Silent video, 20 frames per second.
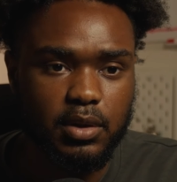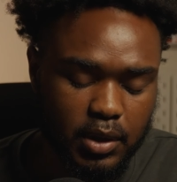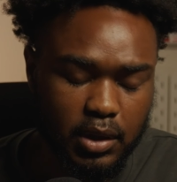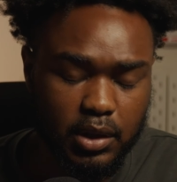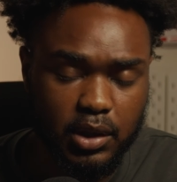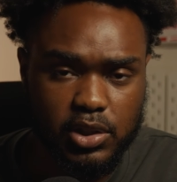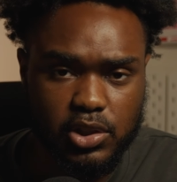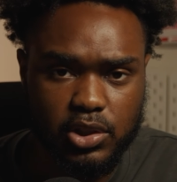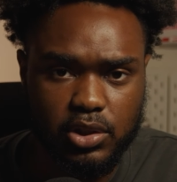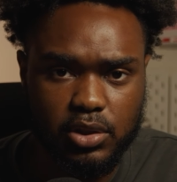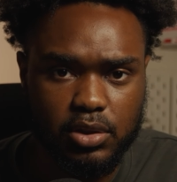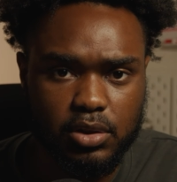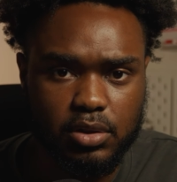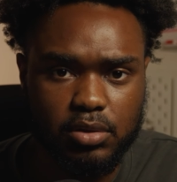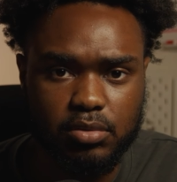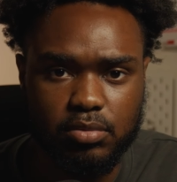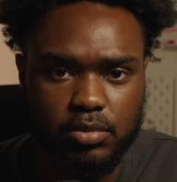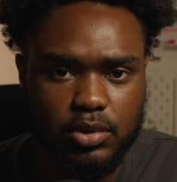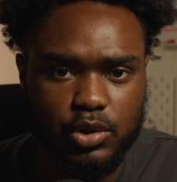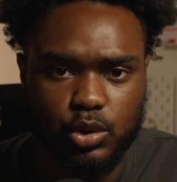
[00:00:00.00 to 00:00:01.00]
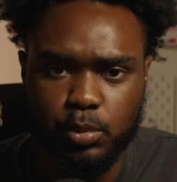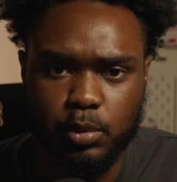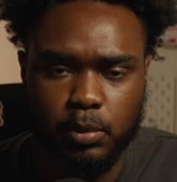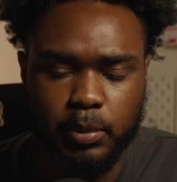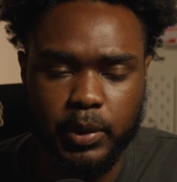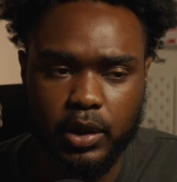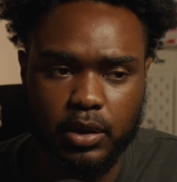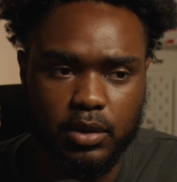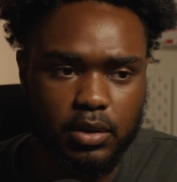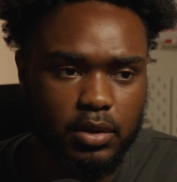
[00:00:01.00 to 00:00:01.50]
unless you're
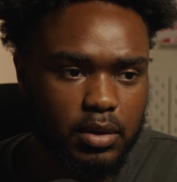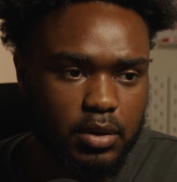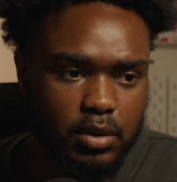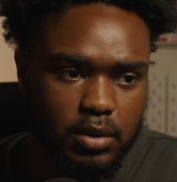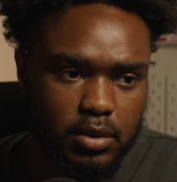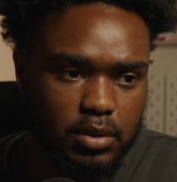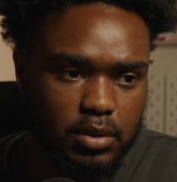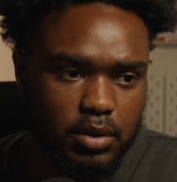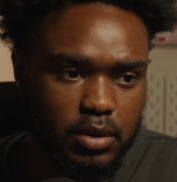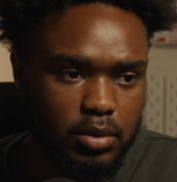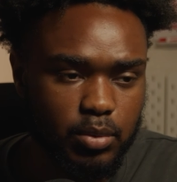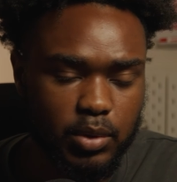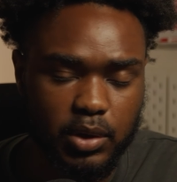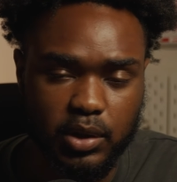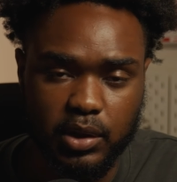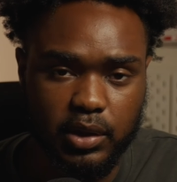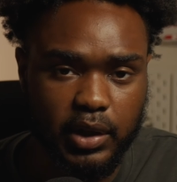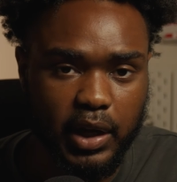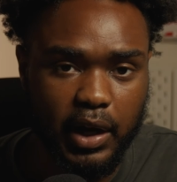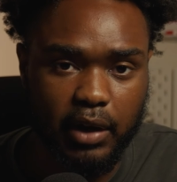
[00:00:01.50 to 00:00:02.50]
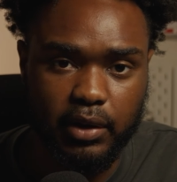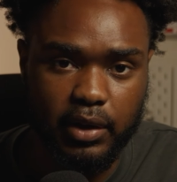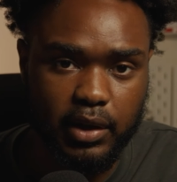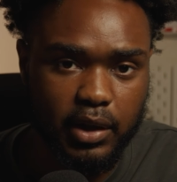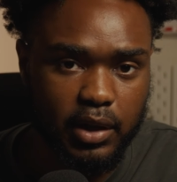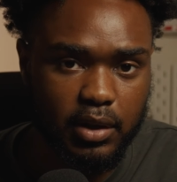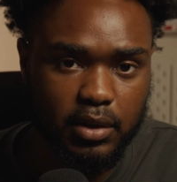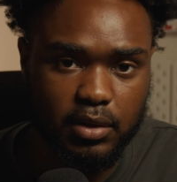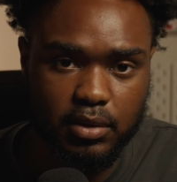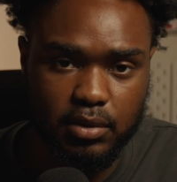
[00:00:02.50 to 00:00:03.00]
Superman and want to carry
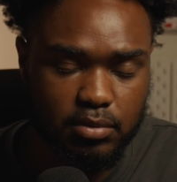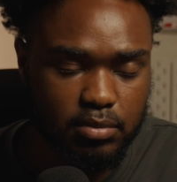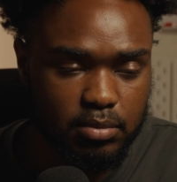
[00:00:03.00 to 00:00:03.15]
that.